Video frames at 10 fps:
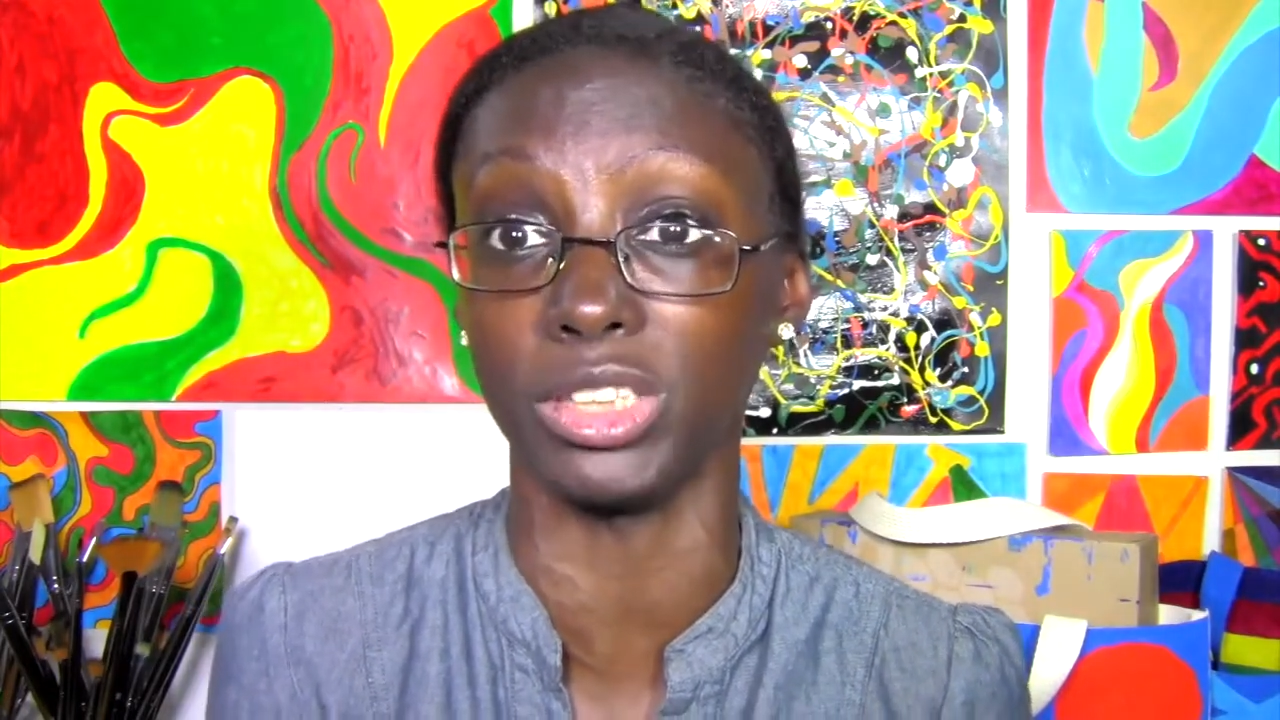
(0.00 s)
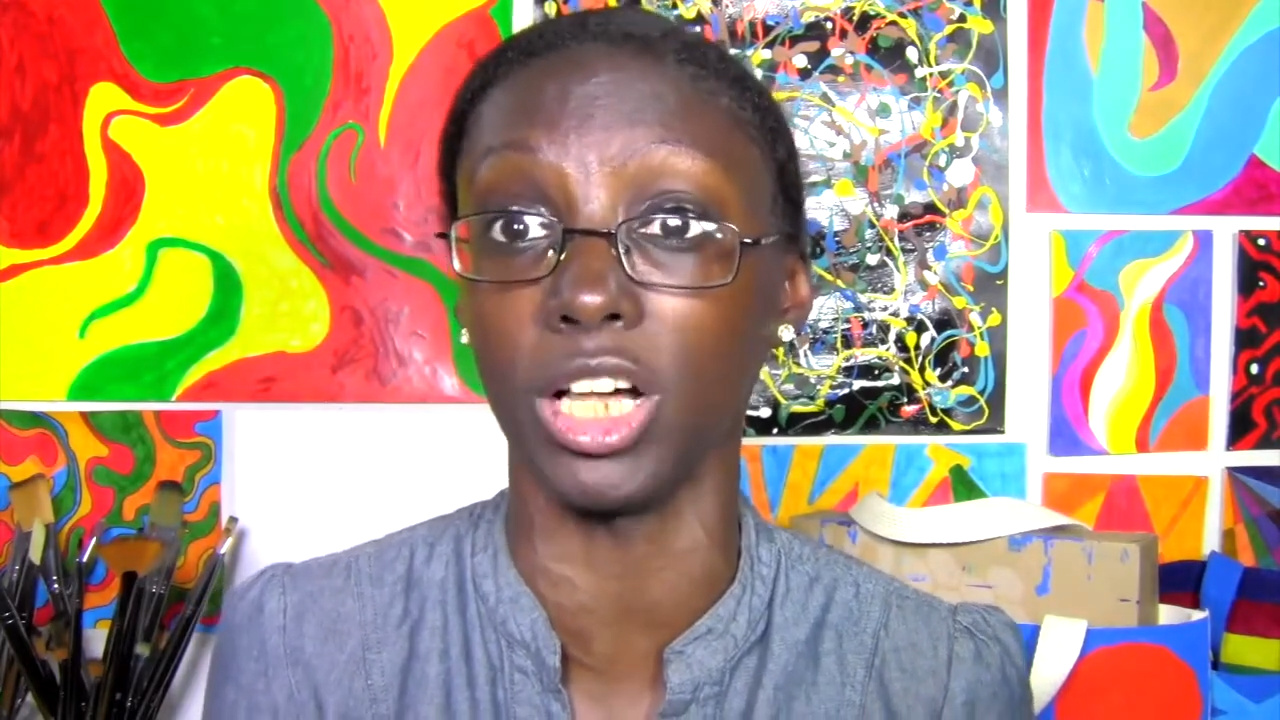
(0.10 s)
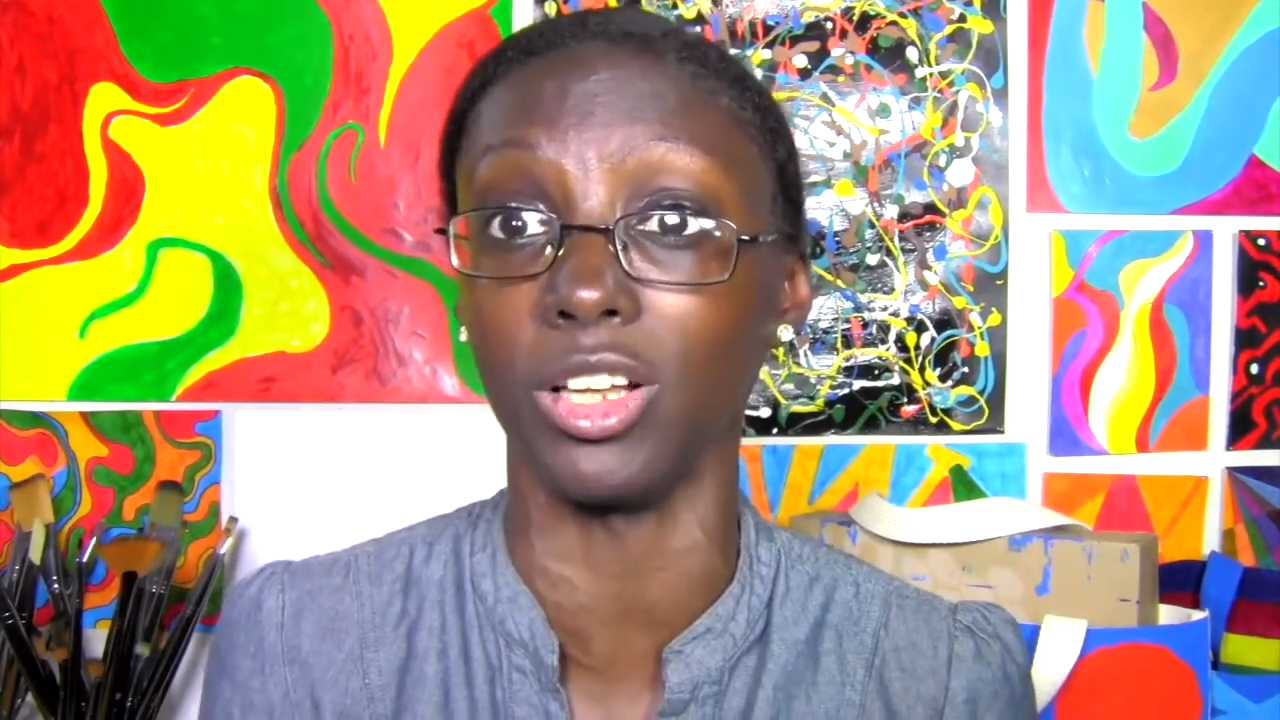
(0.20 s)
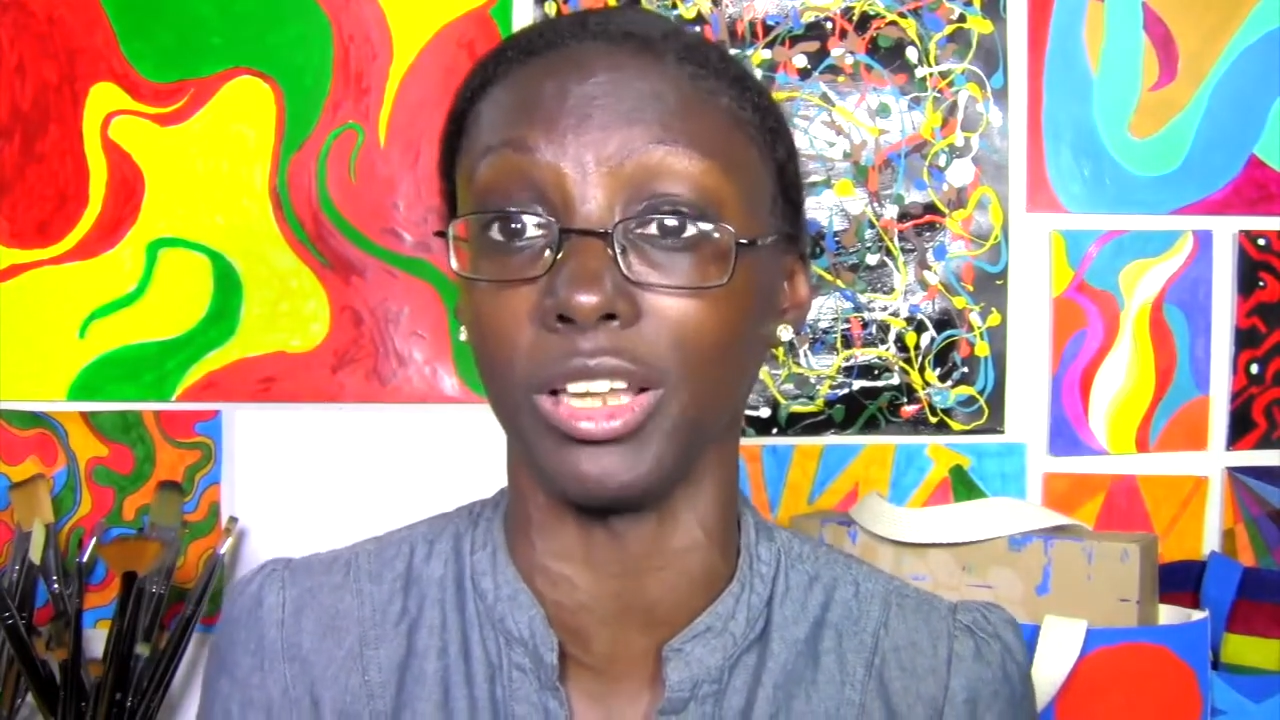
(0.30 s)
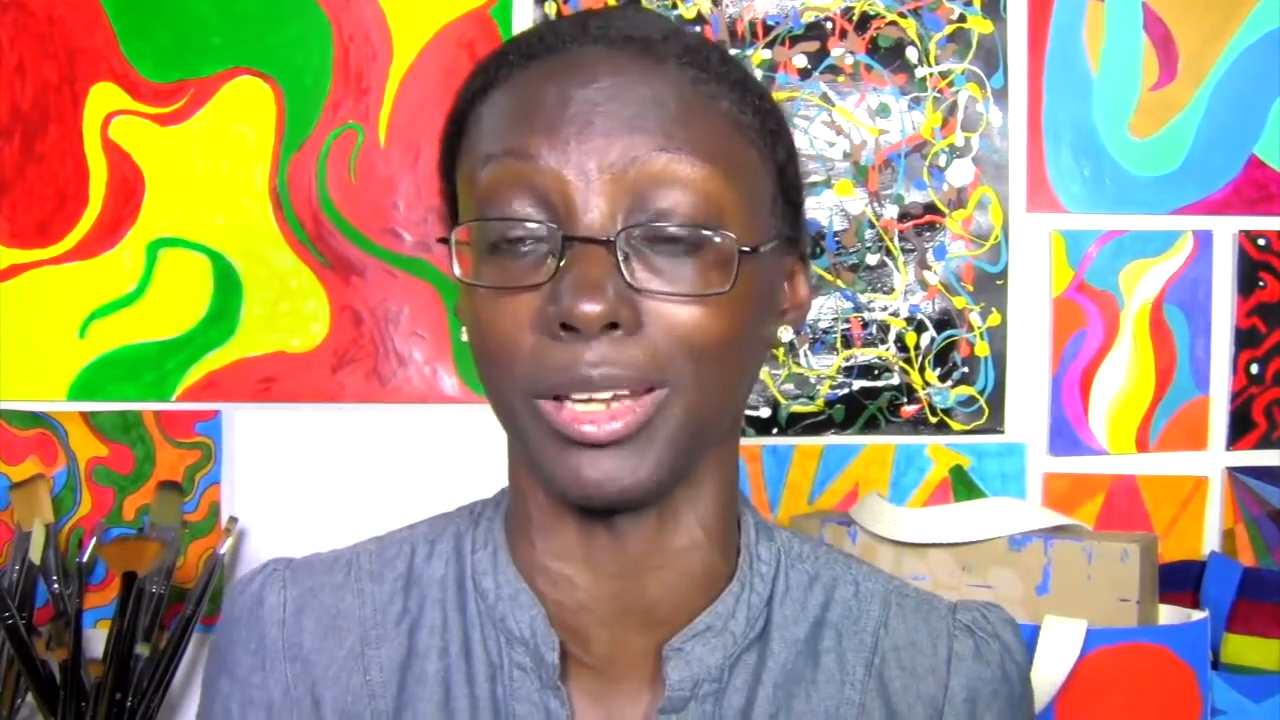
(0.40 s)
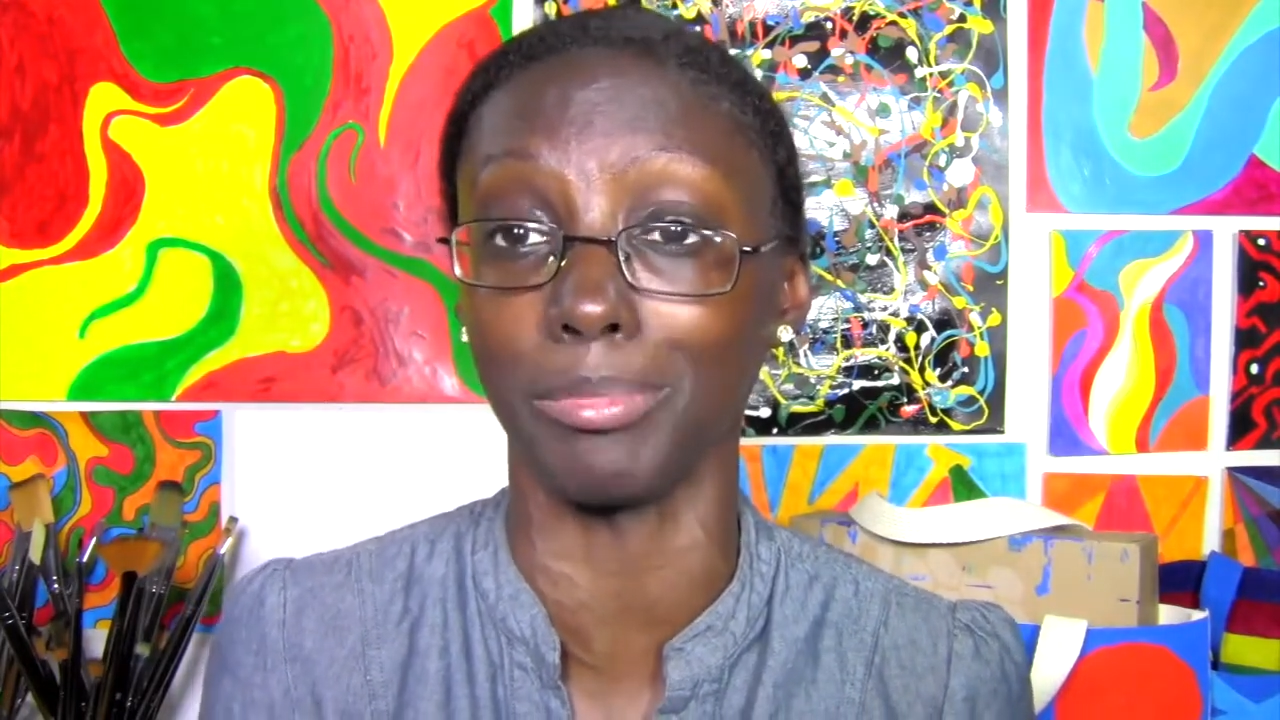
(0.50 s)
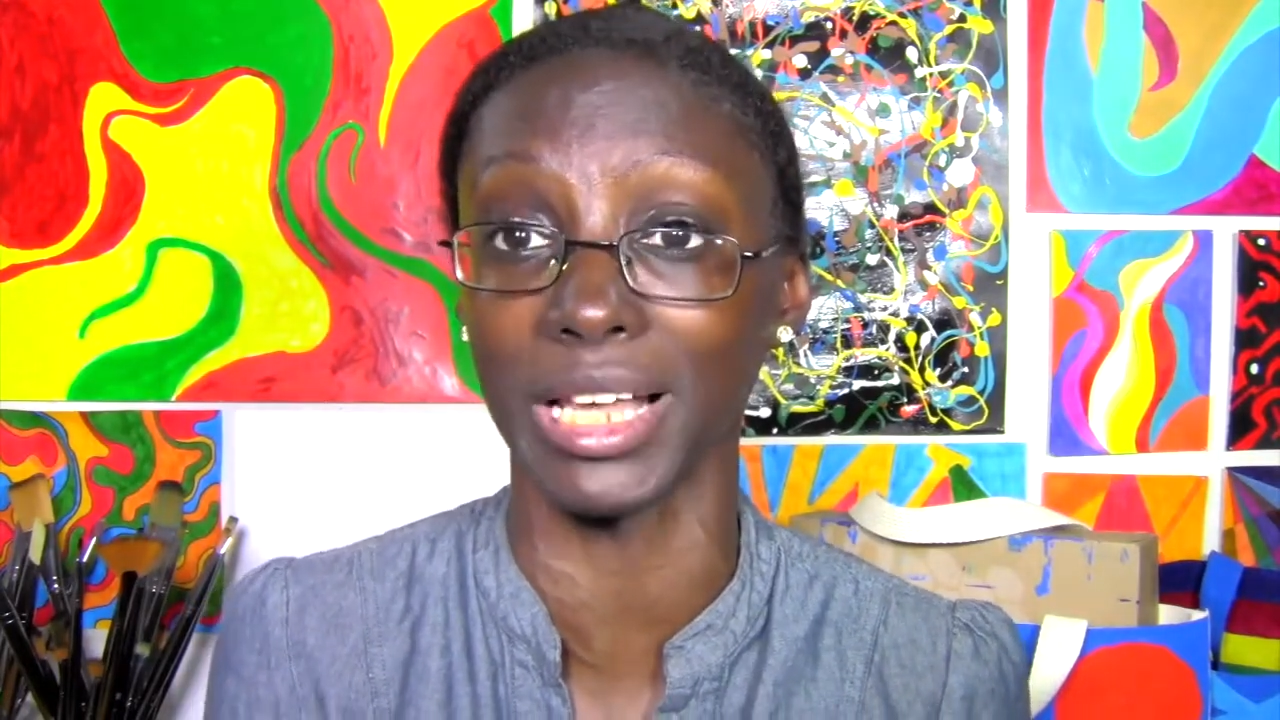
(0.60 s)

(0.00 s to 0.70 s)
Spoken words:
dollar like